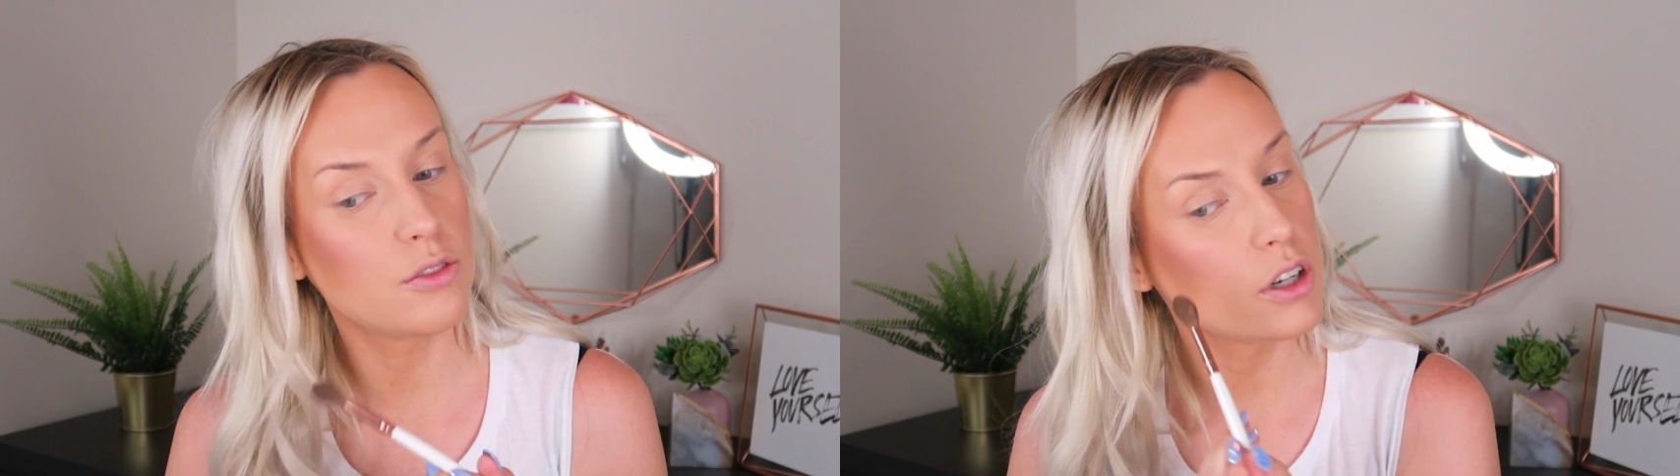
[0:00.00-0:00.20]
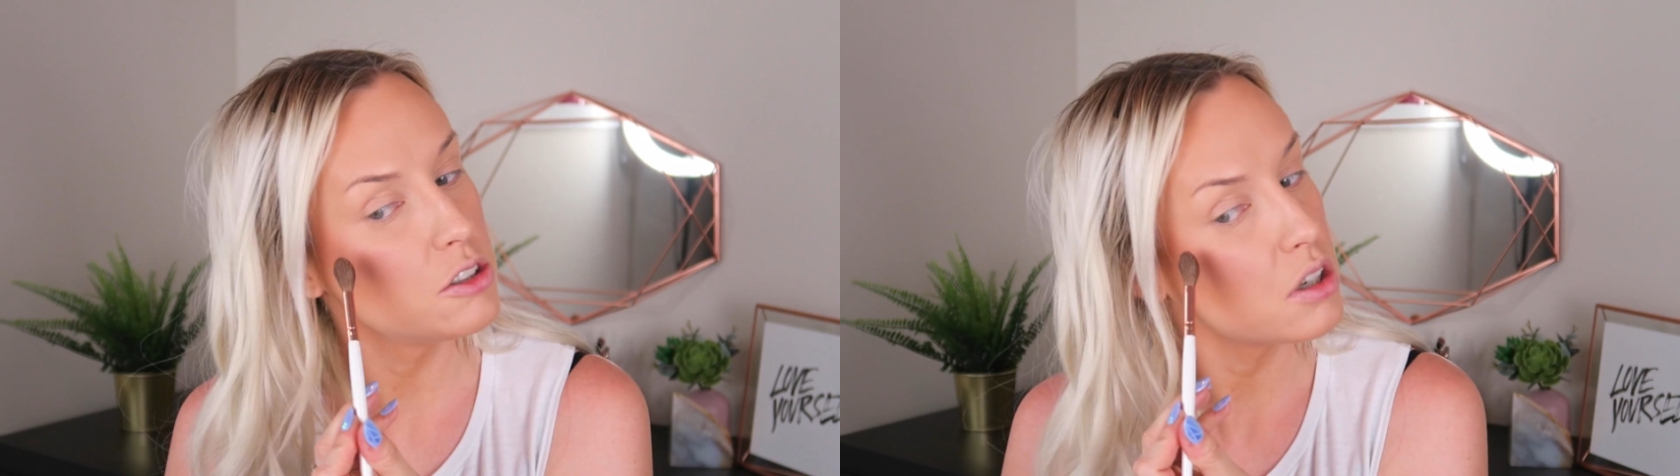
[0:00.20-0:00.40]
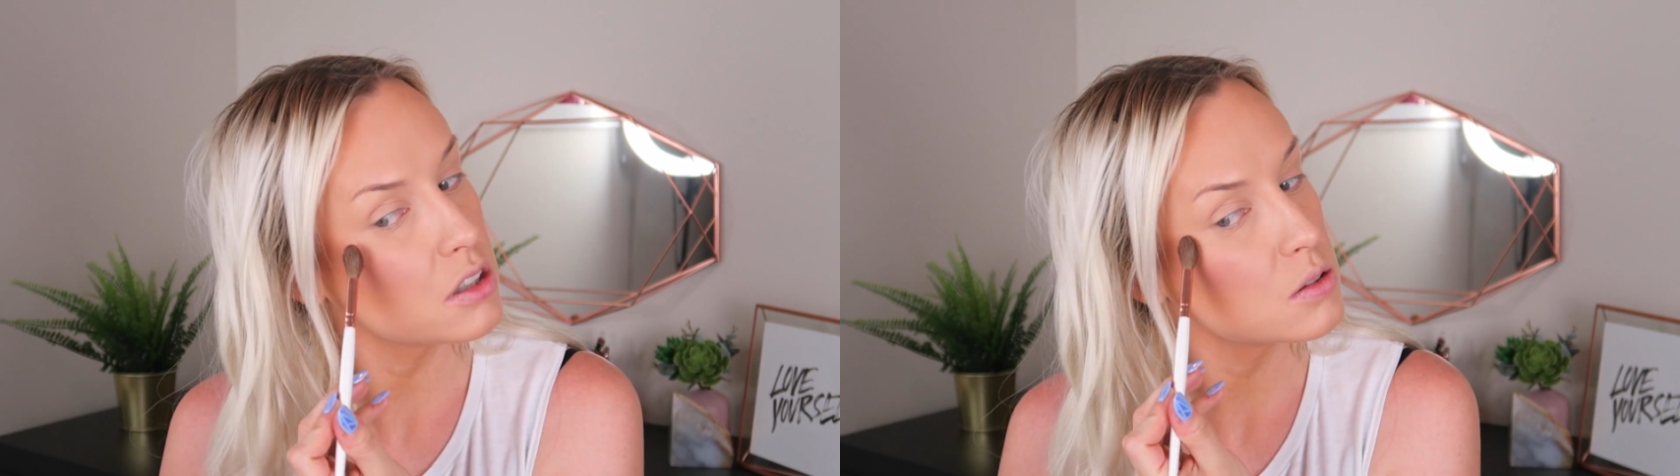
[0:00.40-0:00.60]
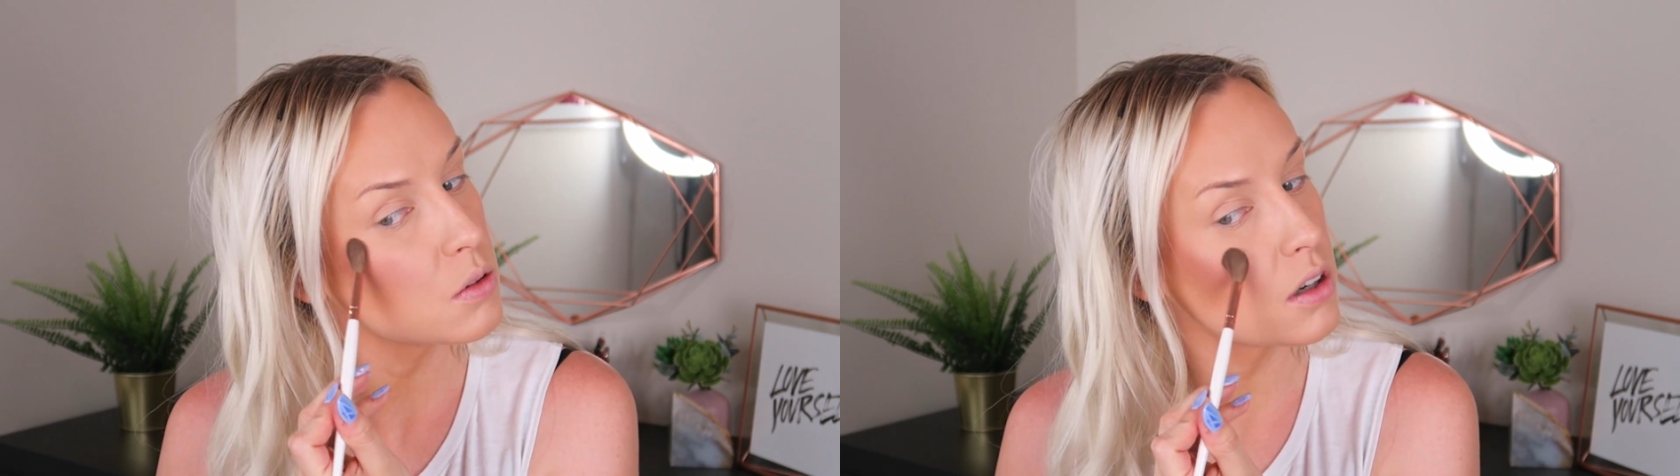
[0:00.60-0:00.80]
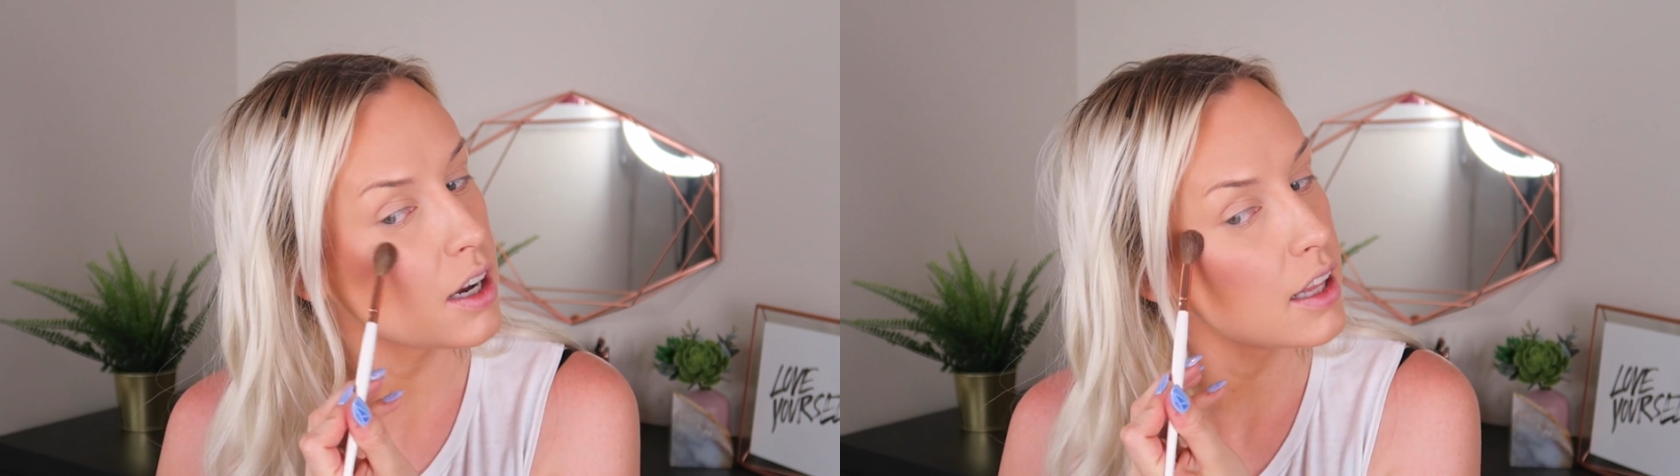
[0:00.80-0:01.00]
for a
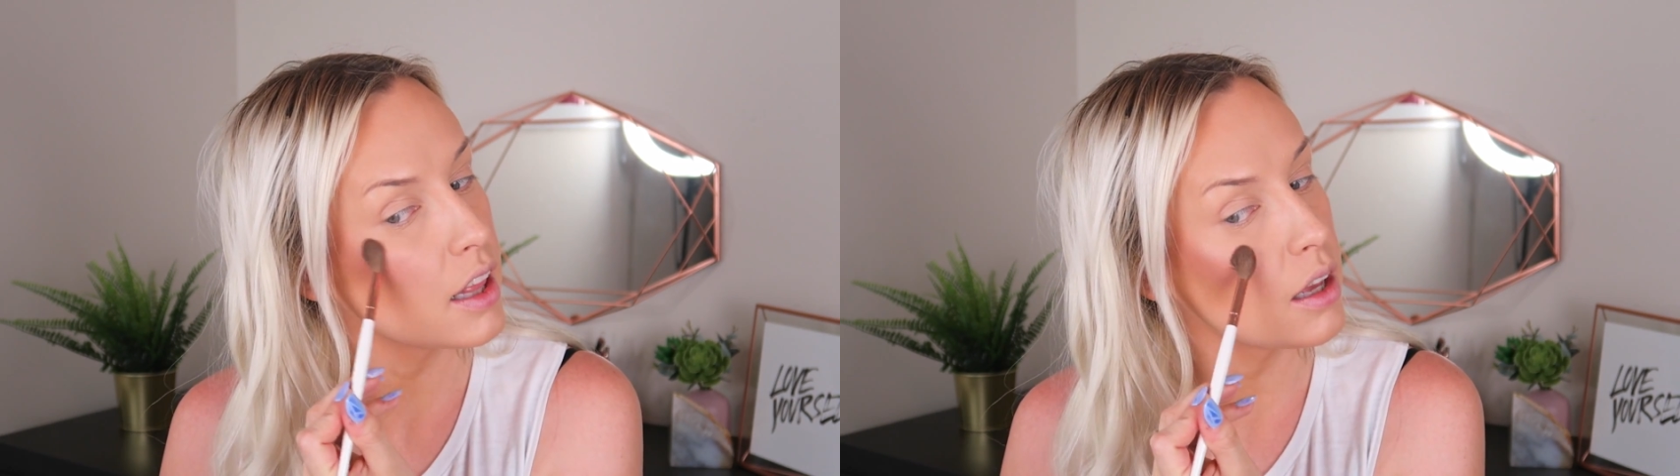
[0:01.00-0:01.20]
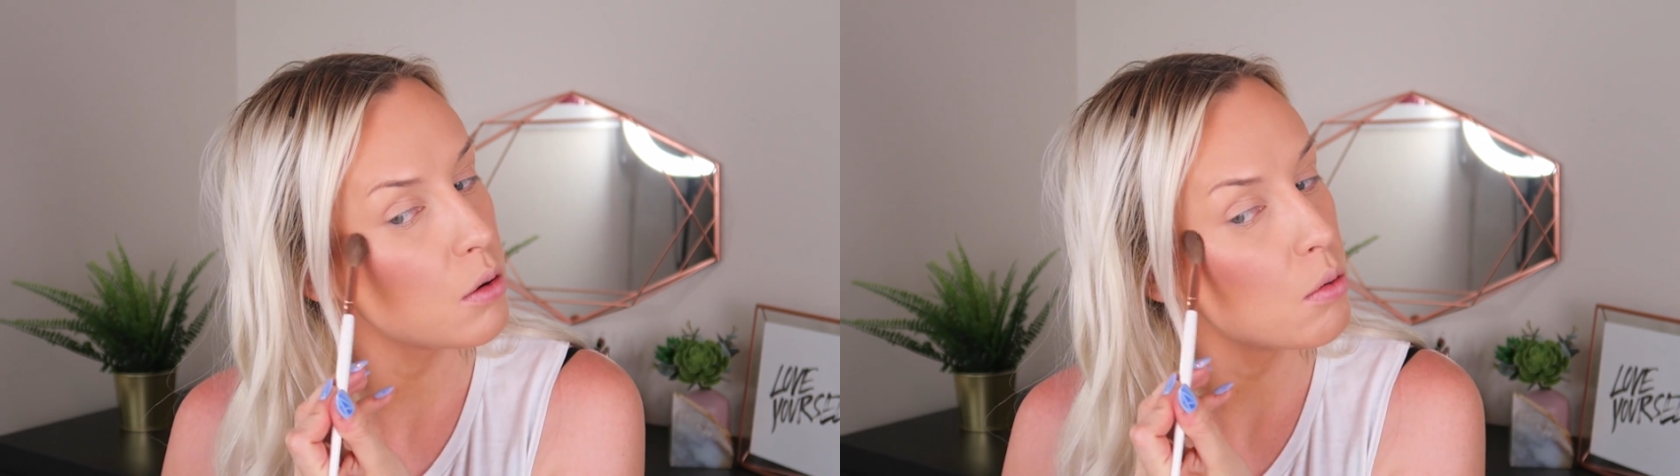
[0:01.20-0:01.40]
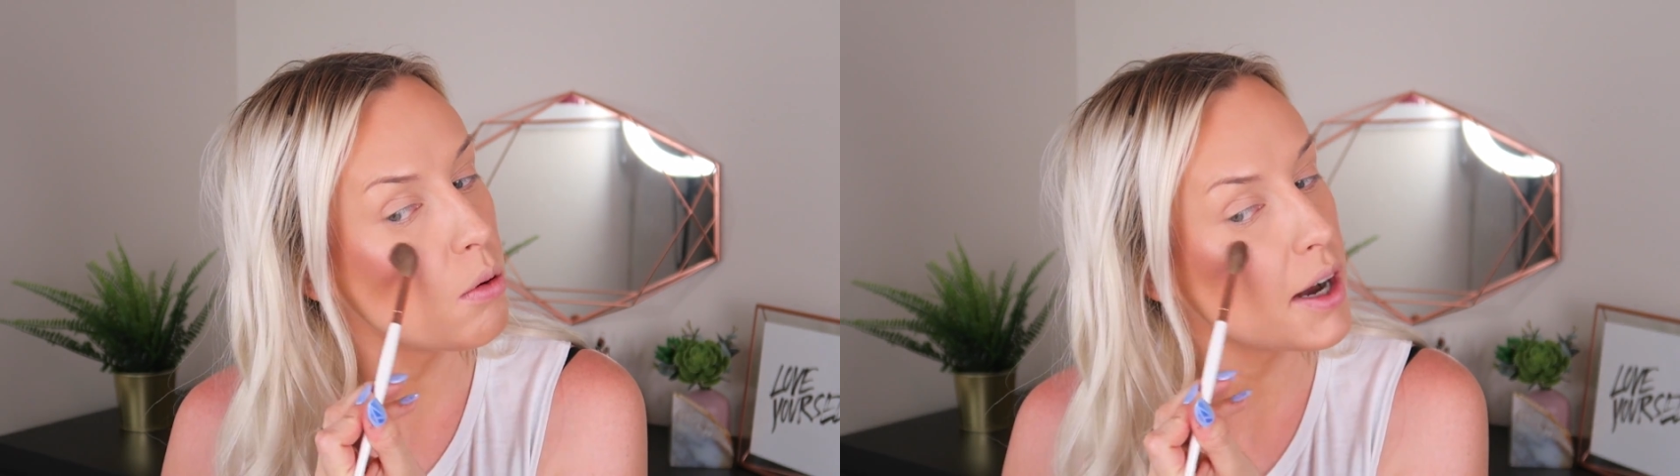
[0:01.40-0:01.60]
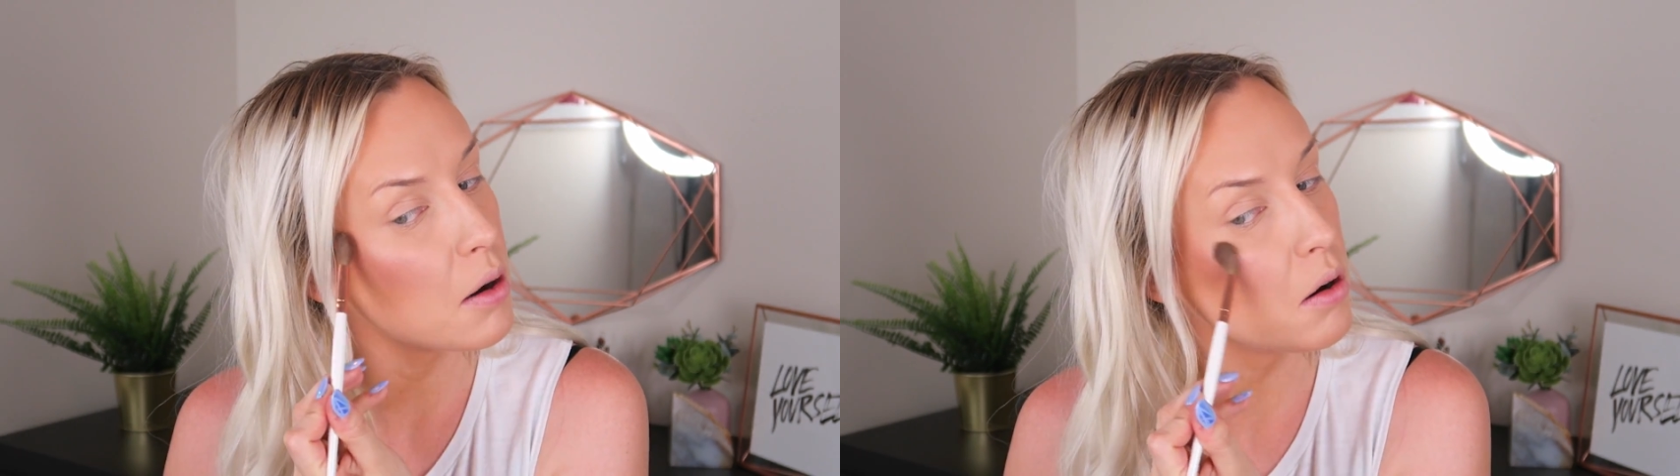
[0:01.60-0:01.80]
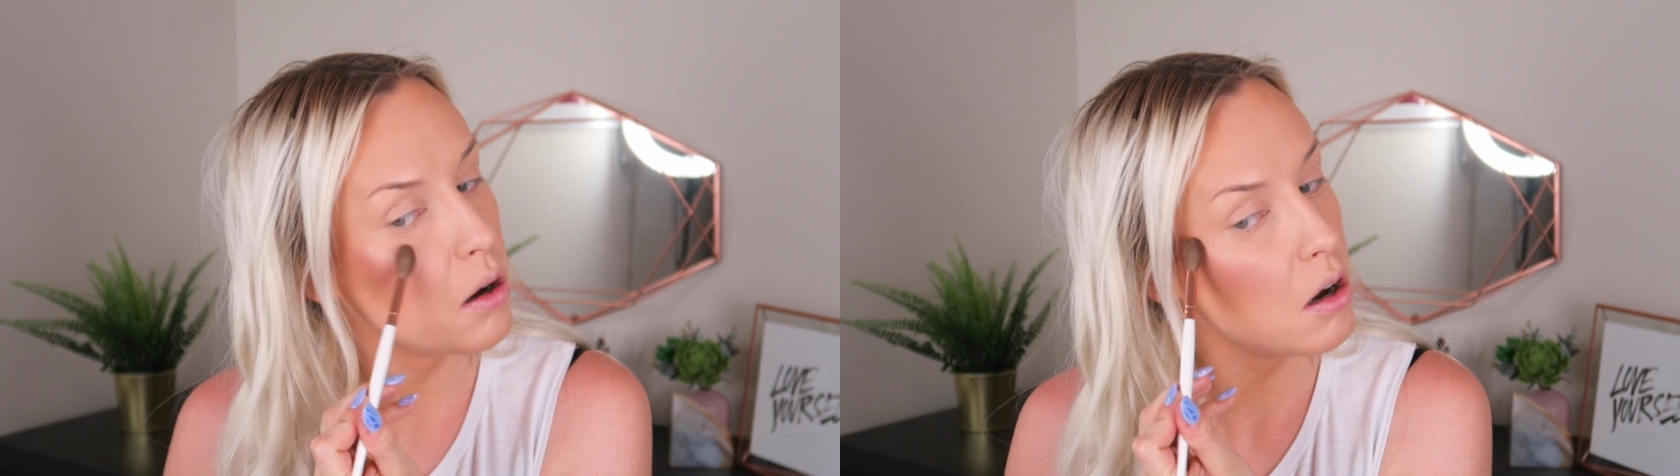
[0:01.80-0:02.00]
drugstore highlight.
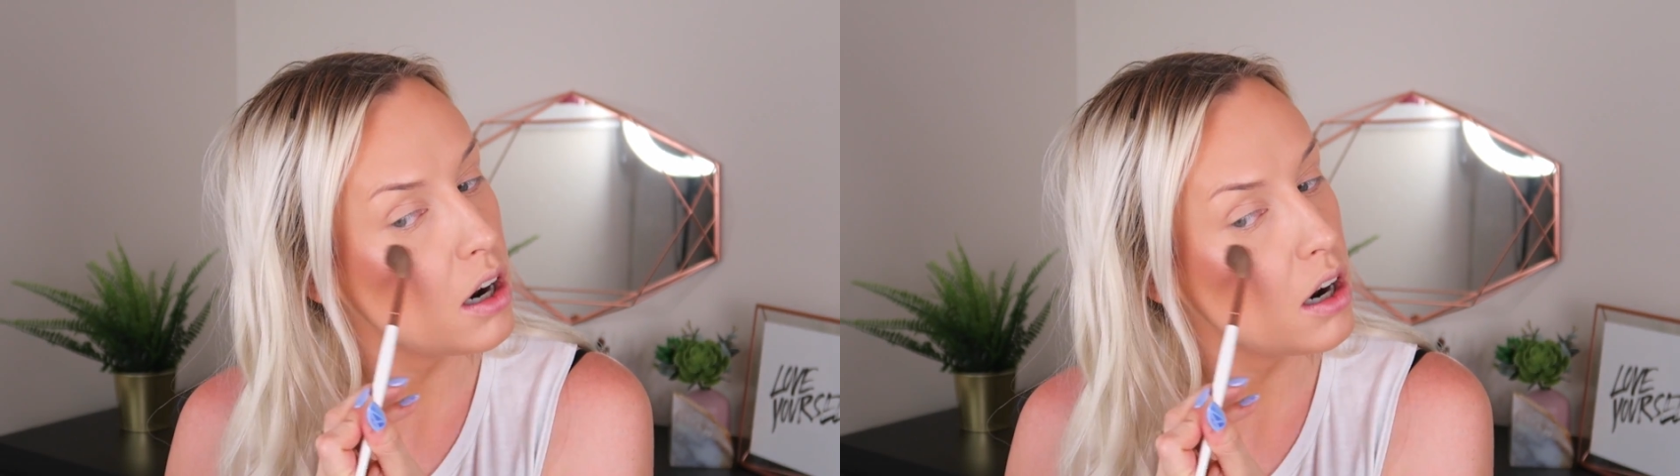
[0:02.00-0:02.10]
Wow.